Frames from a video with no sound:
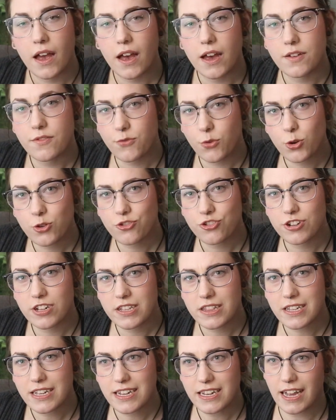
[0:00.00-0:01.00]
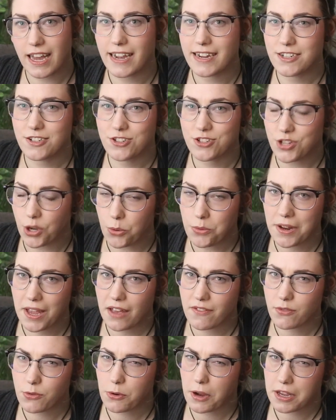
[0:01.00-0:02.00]
Unfortunately, I don't
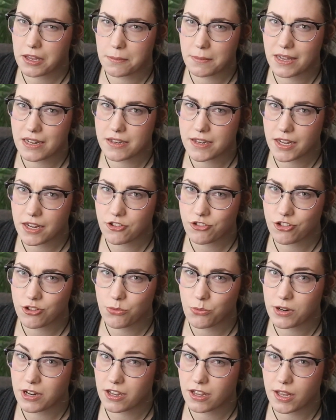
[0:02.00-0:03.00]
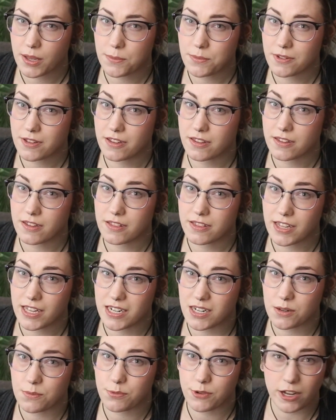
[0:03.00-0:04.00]
have a recommendation when it comes to
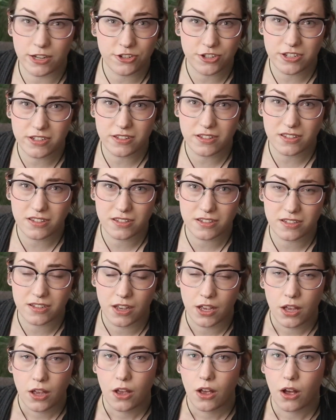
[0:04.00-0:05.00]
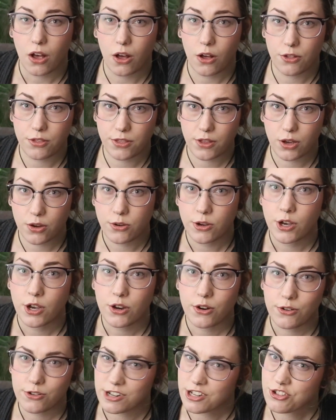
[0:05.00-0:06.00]
synthetic brushes, although
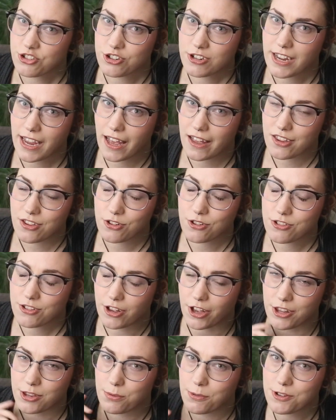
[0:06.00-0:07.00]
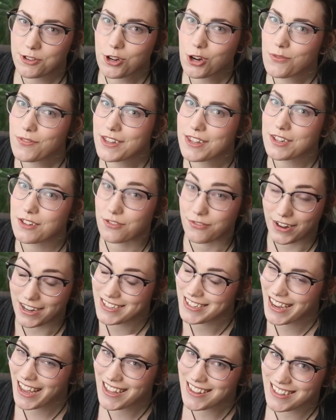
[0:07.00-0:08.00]
Creature Caster's customer service is
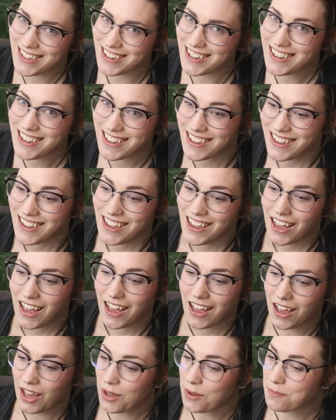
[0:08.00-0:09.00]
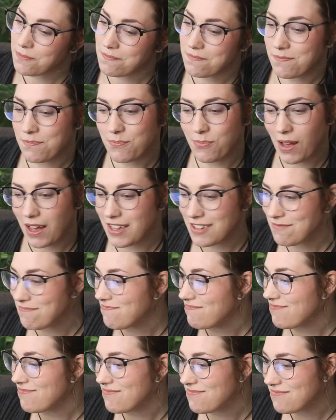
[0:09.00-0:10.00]
fantastic. But
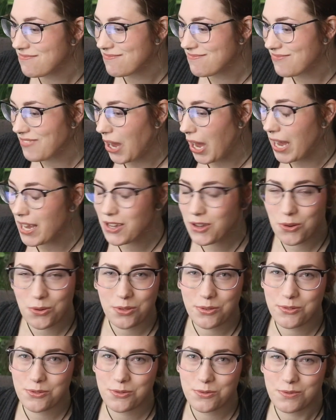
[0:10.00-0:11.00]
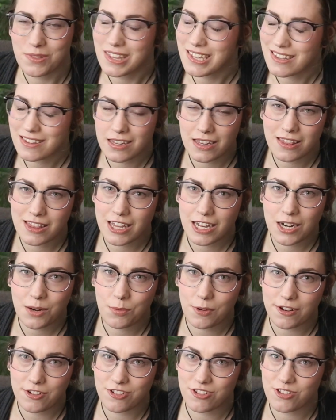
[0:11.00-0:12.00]
I go through synthetic
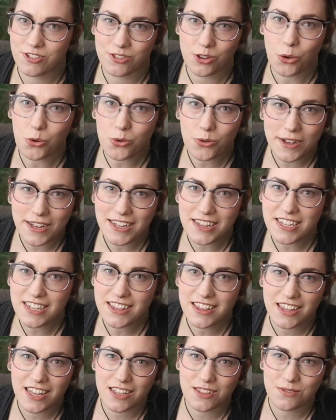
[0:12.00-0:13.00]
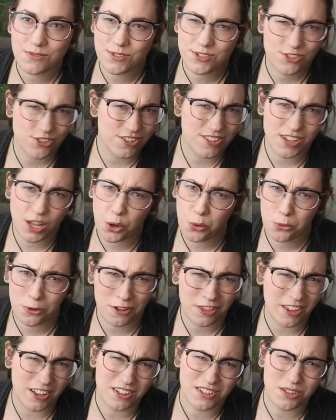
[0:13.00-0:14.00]
brushes so quickly that they're just not
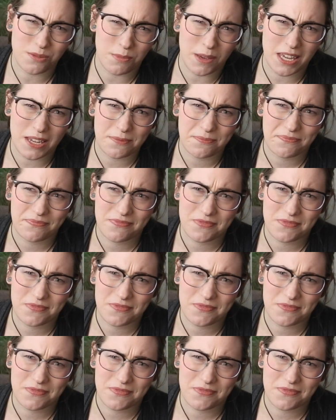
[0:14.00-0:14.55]
worth it to me.